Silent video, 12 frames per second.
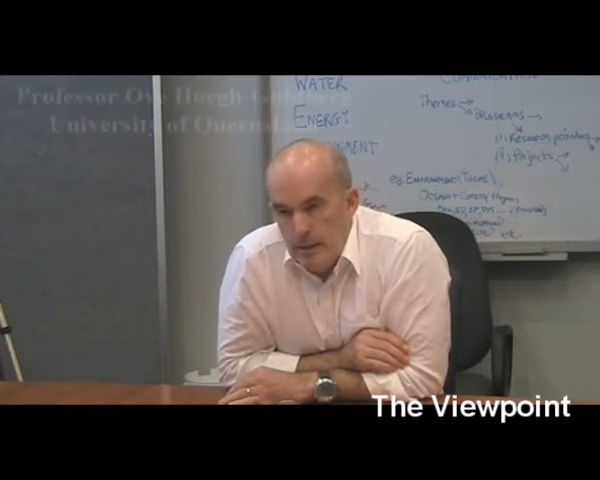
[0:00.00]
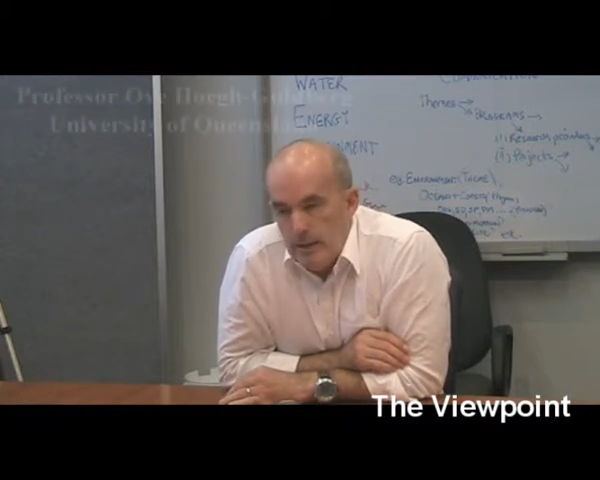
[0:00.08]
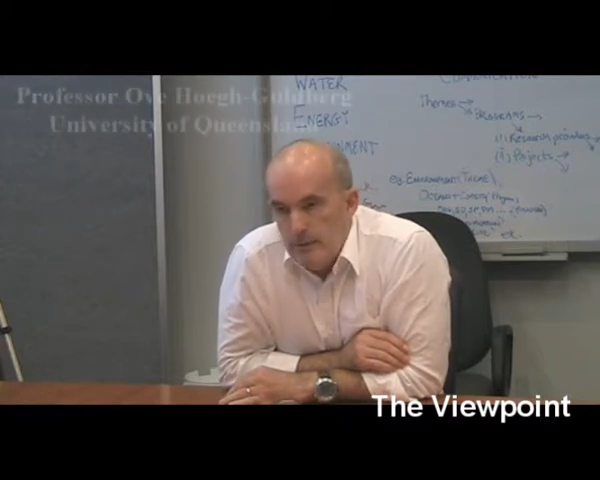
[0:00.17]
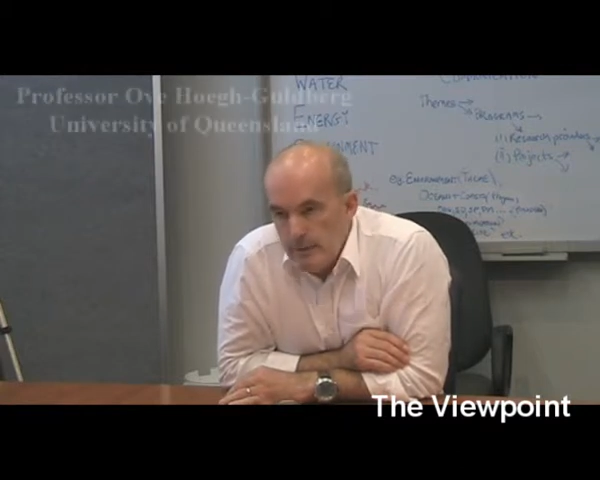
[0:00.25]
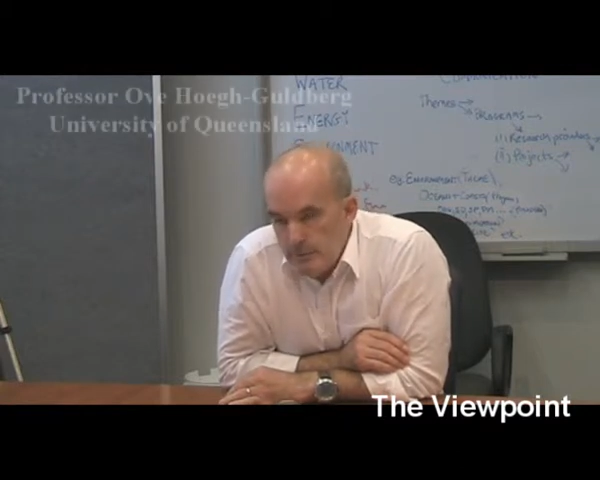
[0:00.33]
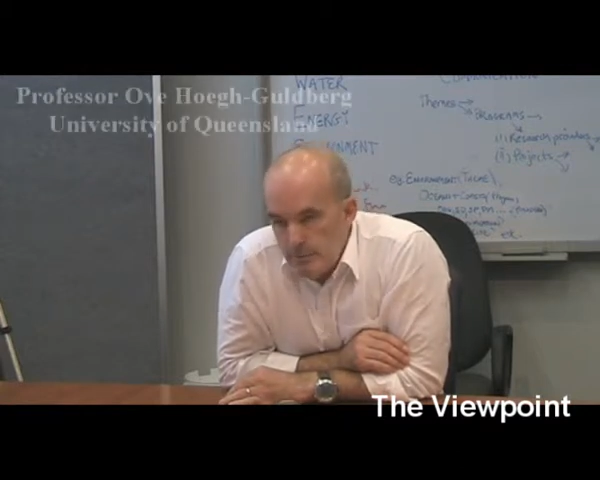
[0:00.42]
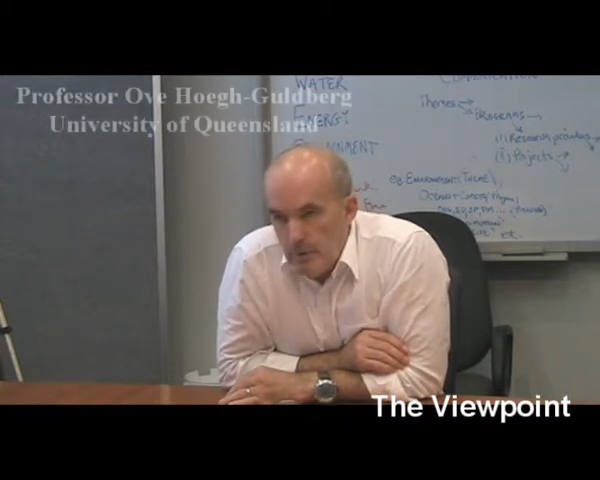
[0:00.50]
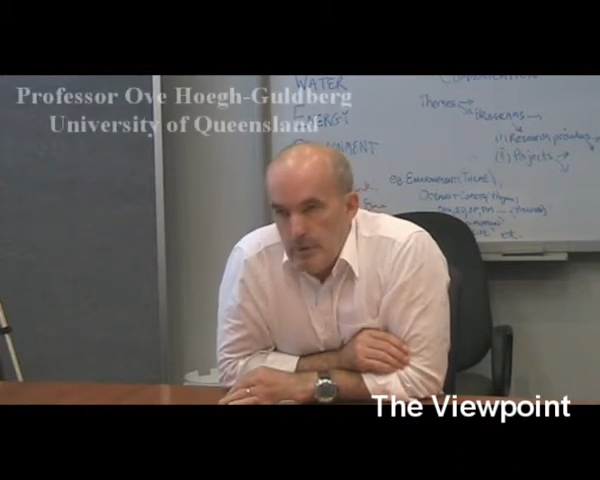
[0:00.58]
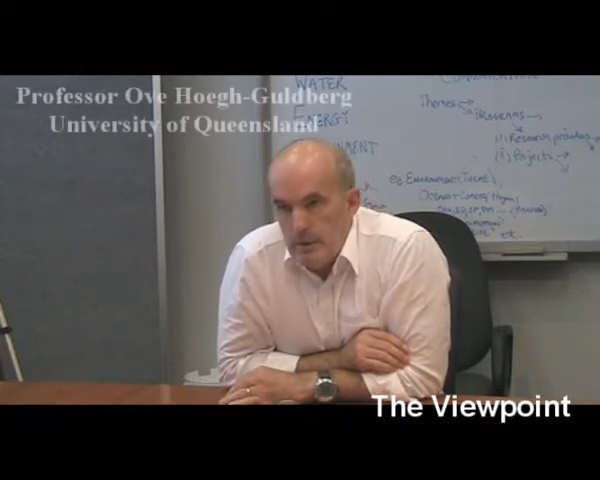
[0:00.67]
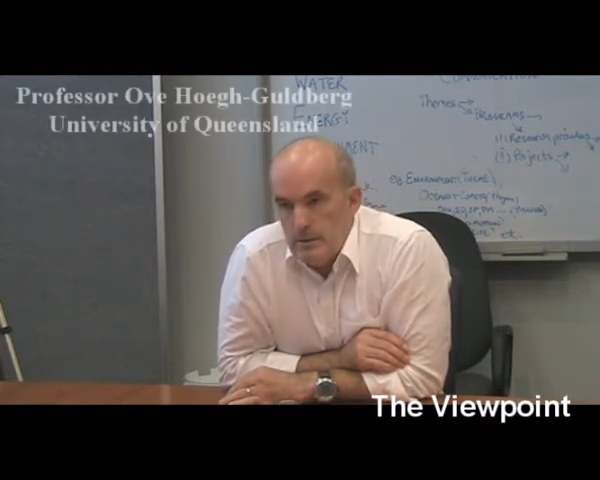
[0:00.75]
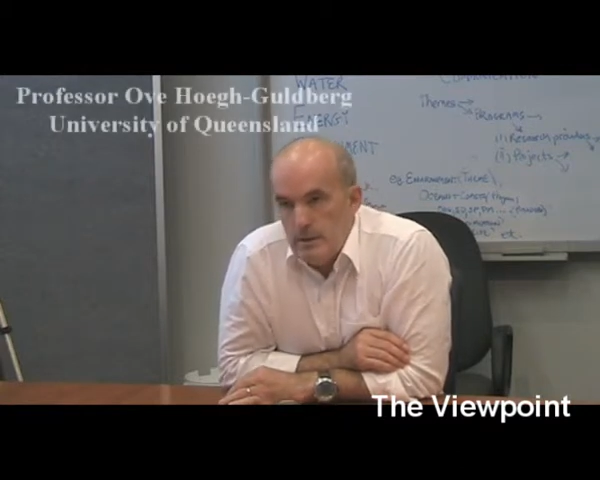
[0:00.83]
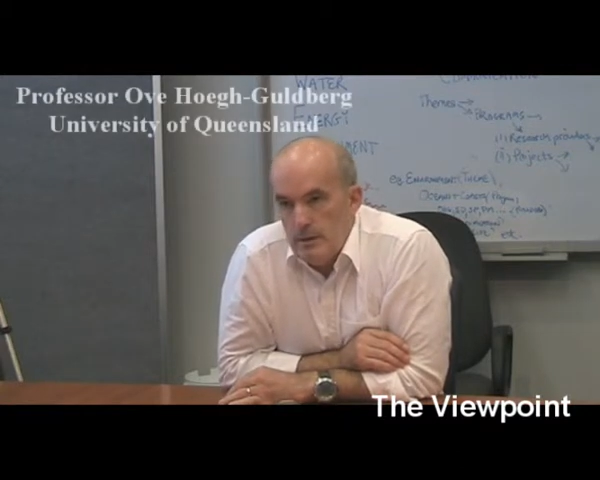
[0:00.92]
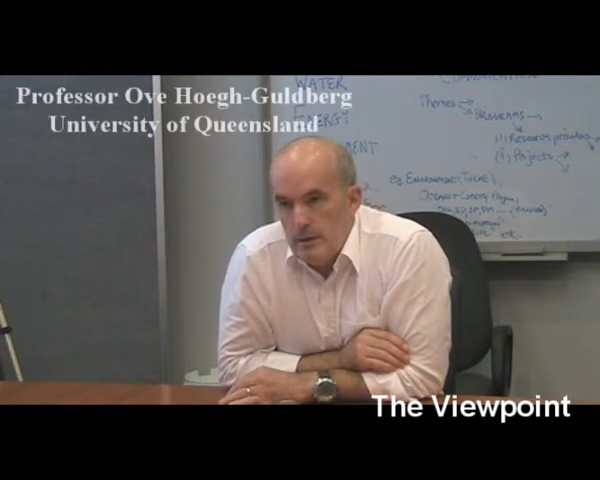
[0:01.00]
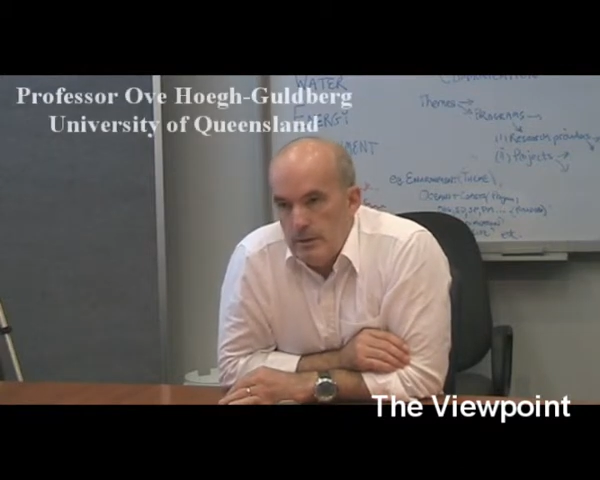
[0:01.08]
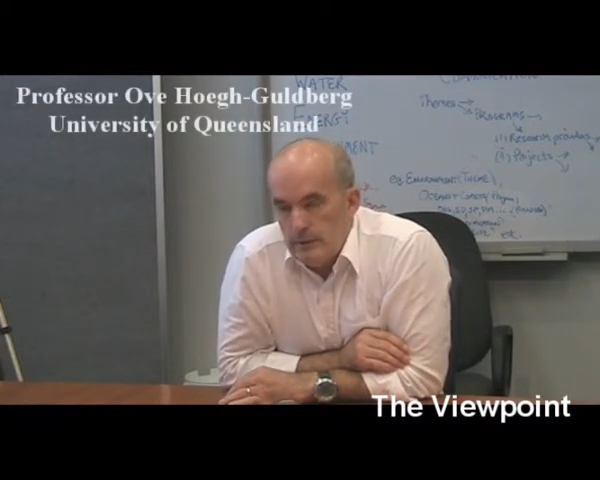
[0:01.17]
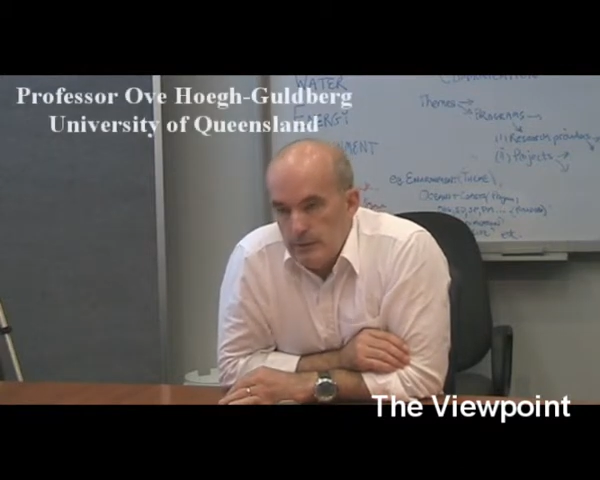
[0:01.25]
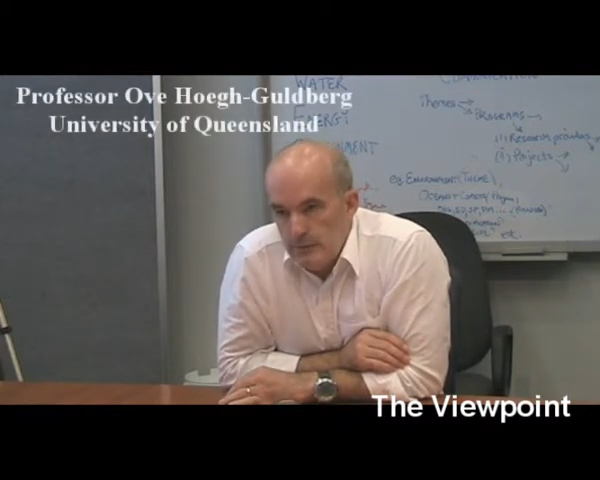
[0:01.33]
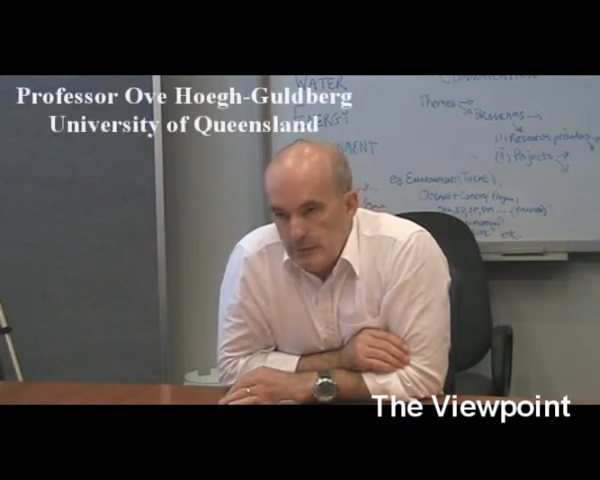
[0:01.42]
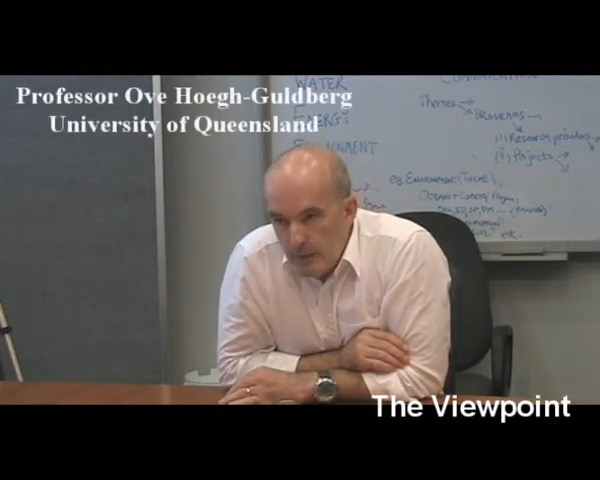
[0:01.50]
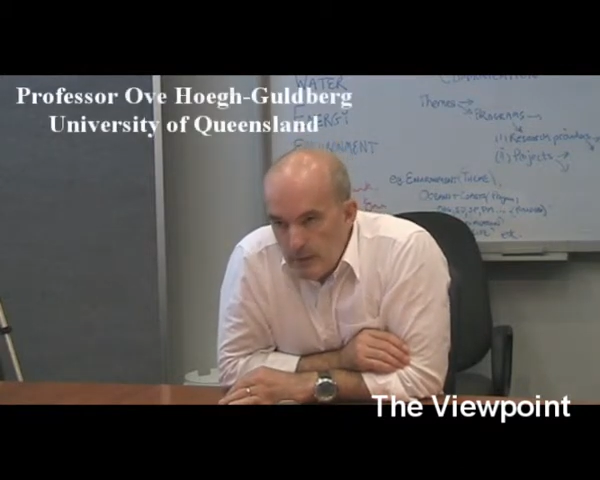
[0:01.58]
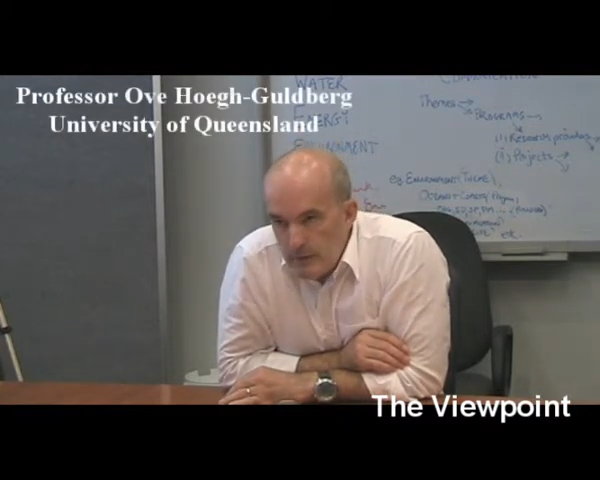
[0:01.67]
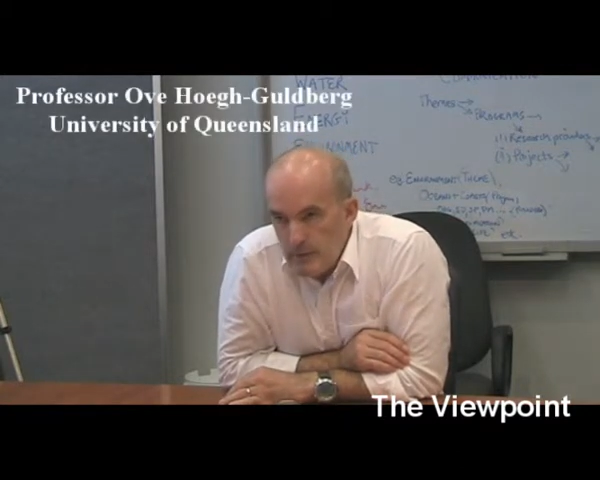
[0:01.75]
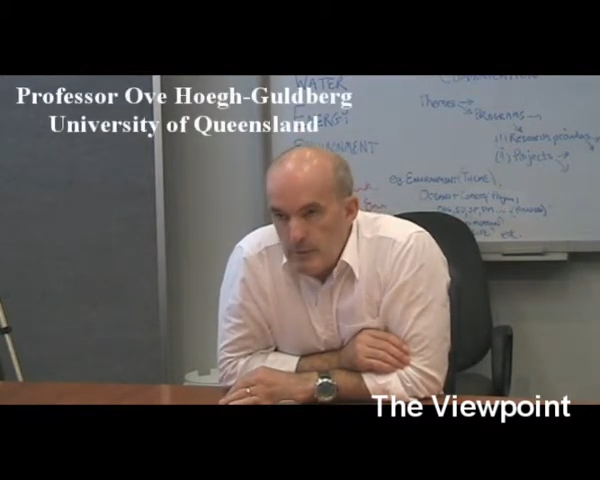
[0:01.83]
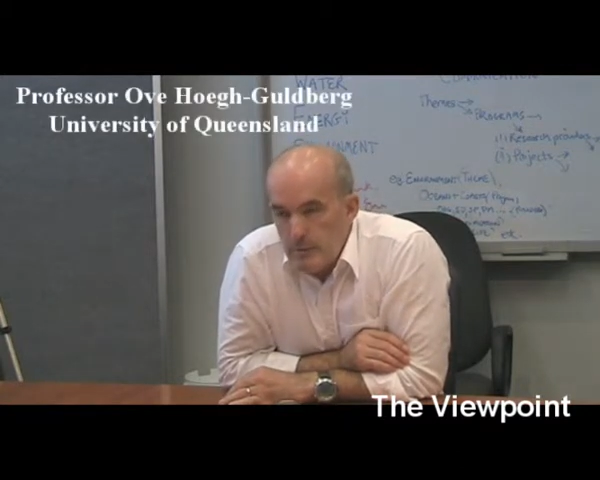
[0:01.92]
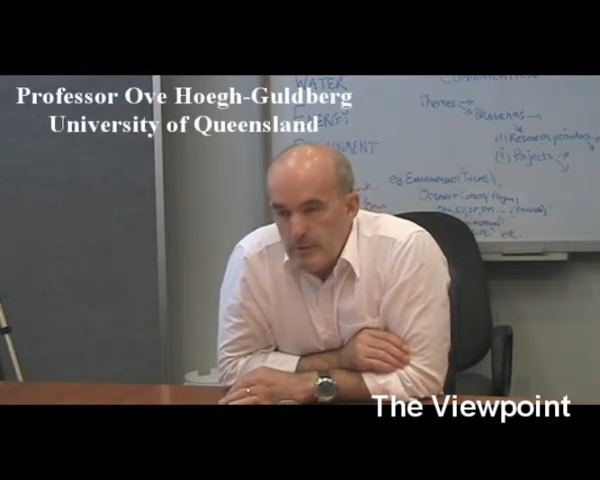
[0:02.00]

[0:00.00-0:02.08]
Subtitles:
at this point, think that CO2